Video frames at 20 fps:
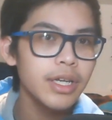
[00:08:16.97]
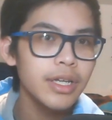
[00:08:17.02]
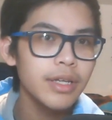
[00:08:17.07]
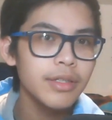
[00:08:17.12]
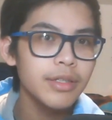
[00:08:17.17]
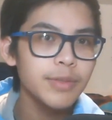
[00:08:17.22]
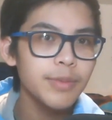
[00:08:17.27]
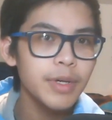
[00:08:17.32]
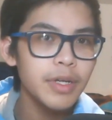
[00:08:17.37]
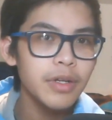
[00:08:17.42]

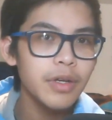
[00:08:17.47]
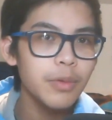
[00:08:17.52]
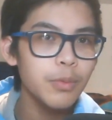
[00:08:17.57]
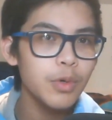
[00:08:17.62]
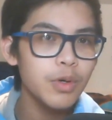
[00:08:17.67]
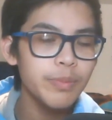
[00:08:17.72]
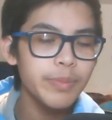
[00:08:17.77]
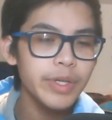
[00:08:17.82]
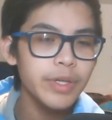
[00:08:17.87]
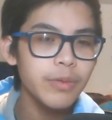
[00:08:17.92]
Smilodon
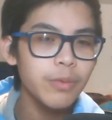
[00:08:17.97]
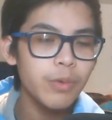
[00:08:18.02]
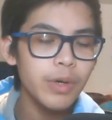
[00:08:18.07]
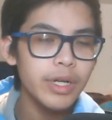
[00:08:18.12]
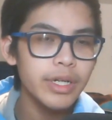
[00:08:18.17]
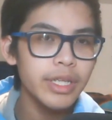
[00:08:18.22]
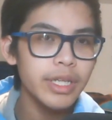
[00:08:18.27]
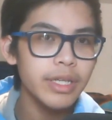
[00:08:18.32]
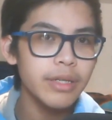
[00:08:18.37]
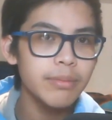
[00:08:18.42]
won't be
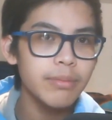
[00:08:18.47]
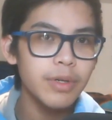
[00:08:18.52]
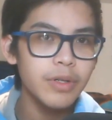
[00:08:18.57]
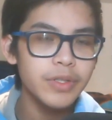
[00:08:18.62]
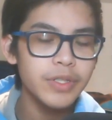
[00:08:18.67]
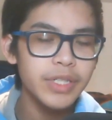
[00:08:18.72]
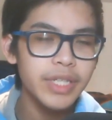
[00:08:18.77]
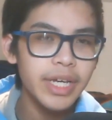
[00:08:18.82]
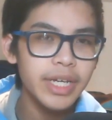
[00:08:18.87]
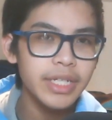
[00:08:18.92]
run in
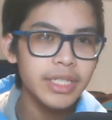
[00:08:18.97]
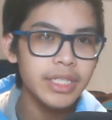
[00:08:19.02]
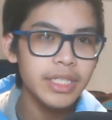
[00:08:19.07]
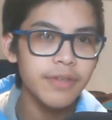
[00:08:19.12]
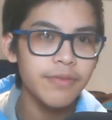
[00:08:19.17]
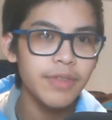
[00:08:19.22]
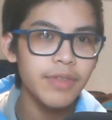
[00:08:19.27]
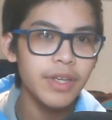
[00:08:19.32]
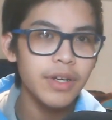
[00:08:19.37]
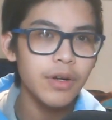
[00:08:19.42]
most decks
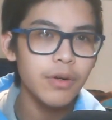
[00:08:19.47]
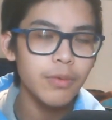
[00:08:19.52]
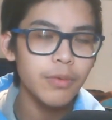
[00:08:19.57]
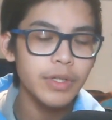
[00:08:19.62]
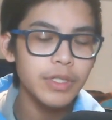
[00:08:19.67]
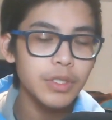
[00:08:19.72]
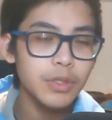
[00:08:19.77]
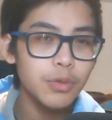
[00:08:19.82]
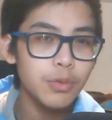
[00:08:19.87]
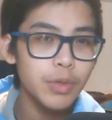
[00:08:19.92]
if they don't
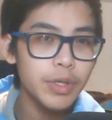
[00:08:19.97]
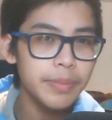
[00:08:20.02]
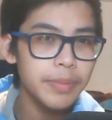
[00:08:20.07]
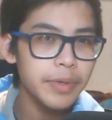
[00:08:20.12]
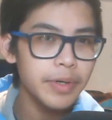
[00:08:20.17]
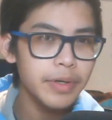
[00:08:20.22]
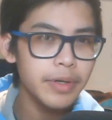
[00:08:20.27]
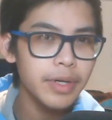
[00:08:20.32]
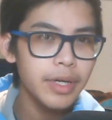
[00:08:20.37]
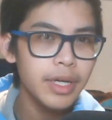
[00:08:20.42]
run
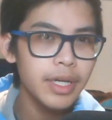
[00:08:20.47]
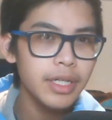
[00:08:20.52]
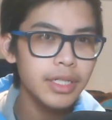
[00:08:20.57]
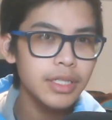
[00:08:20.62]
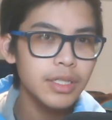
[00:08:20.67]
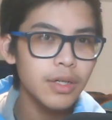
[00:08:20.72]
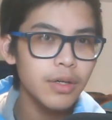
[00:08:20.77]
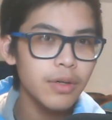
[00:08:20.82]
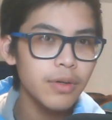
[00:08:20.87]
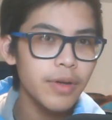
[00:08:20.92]
Sweeper.
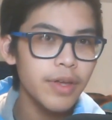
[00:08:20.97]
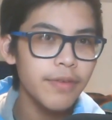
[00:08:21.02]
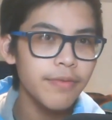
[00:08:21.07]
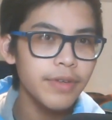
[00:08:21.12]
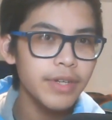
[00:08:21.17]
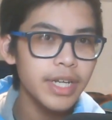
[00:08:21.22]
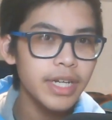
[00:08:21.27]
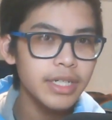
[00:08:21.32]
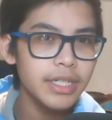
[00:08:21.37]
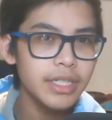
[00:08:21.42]
So if
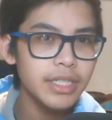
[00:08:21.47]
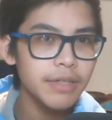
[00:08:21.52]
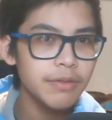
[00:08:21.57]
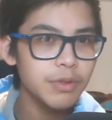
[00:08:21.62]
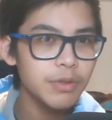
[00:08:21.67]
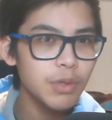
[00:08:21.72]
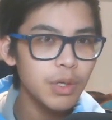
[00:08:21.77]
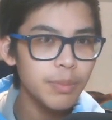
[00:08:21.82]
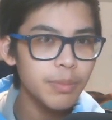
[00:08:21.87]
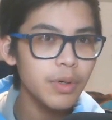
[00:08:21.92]
a deck doesn't have
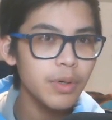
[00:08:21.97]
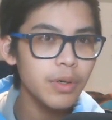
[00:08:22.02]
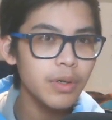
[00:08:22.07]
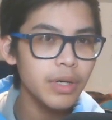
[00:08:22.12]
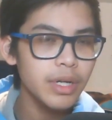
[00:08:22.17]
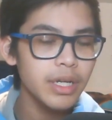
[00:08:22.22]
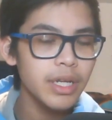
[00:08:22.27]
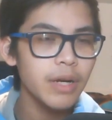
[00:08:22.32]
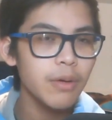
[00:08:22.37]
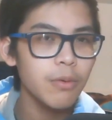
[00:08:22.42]
Sweeper,
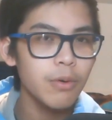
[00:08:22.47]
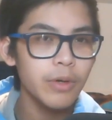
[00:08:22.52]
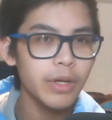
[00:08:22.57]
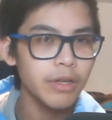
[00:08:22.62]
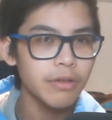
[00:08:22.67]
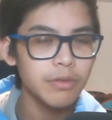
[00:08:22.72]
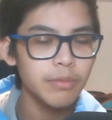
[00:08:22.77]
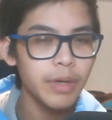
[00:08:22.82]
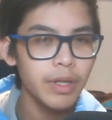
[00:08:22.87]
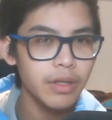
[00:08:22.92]
a deck won't
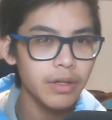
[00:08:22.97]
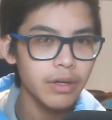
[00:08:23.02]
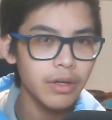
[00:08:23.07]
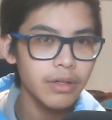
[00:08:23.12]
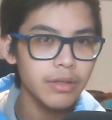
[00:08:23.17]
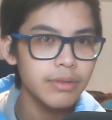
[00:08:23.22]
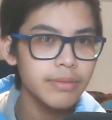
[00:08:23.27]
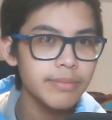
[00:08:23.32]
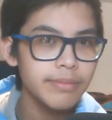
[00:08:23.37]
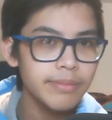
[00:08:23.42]
have
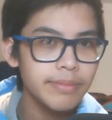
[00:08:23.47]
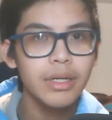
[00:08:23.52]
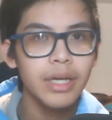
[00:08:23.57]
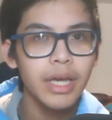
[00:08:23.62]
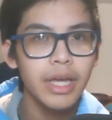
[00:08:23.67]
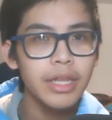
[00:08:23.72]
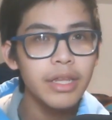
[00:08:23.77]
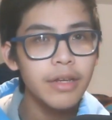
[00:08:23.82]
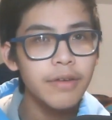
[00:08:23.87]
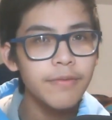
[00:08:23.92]
Smilodon.
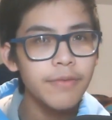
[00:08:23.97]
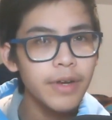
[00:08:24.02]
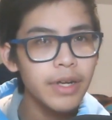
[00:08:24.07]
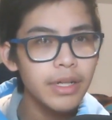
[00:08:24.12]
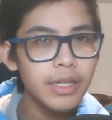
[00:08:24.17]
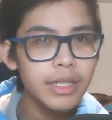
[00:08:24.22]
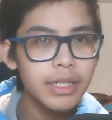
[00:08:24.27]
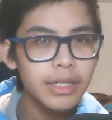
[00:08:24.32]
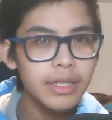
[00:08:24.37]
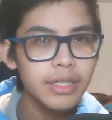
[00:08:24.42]
And then
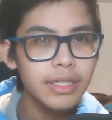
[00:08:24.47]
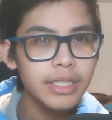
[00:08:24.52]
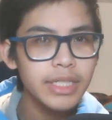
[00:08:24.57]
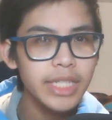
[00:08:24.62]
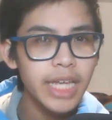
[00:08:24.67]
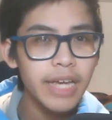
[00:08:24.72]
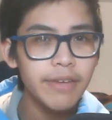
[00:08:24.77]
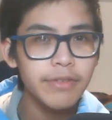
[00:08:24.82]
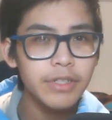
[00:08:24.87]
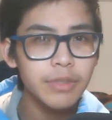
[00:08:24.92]
finally,
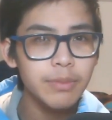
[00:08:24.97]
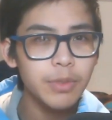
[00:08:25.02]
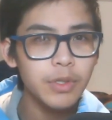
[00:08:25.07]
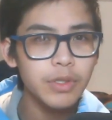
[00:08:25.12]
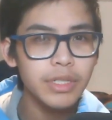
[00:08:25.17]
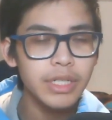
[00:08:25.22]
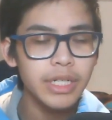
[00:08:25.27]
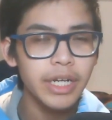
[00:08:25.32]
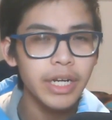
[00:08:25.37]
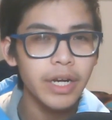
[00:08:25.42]
Savage
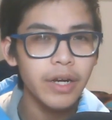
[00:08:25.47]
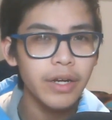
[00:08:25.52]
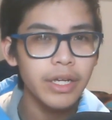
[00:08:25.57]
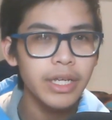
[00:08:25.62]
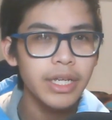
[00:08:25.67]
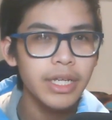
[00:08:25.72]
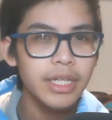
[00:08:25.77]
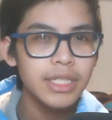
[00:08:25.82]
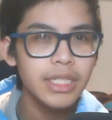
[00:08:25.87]
Mercenary.